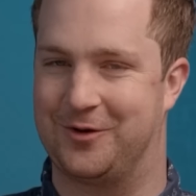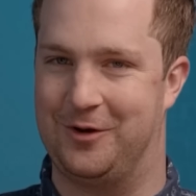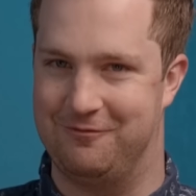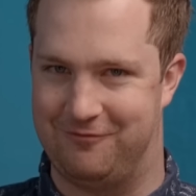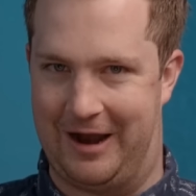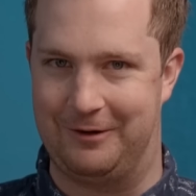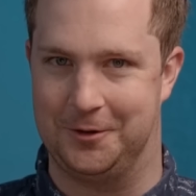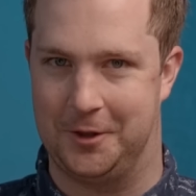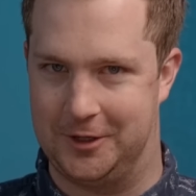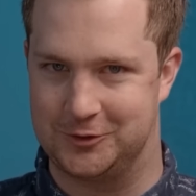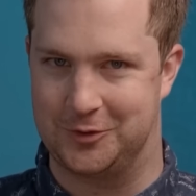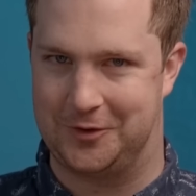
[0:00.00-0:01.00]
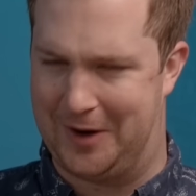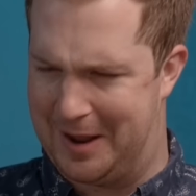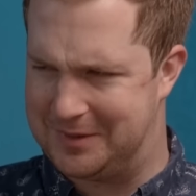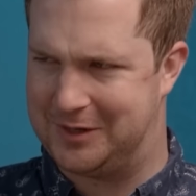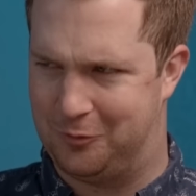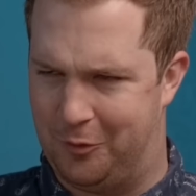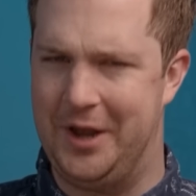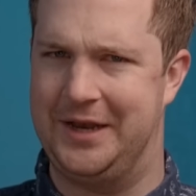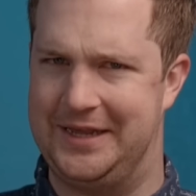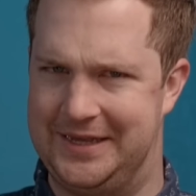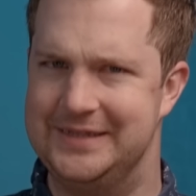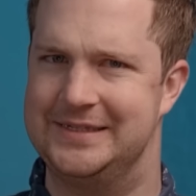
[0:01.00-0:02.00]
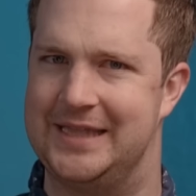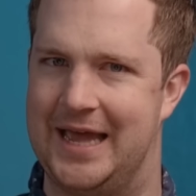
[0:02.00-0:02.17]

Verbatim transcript: going viral on Twitter. I mean, what is